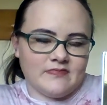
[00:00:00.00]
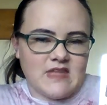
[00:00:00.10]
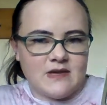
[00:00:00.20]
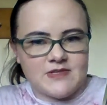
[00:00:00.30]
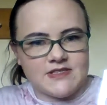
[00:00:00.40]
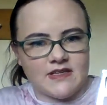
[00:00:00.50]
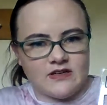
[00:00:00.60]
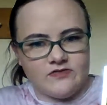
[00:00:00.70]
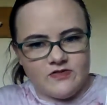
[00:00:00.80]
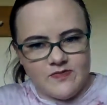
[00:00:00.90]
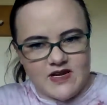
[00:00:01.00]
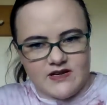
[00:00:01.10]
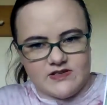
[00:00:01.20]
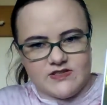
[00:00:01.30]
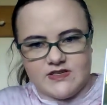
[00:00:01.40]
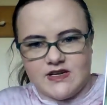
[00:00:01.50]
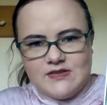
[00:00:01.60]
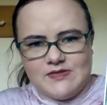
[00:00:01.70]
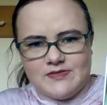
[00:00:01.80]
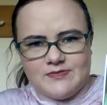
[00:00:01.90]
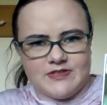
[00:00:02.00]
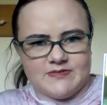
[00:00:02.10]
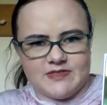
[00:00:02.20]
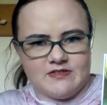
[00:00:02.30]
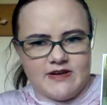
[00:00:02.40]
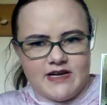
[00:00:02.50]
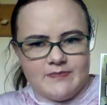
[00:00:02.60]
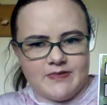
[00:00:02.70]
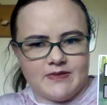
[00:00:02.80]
I'm a sucker for packaging. I love Christmas crap.